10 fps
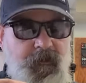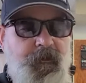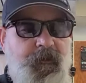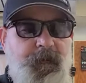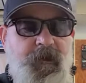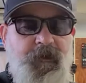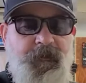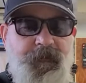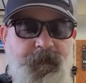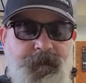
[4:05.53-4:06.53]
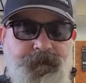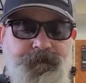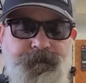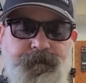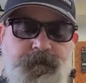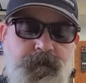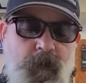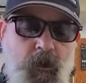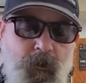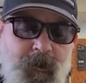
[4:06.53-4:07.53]
of the month.
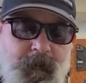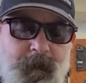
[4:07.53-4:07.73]
Win a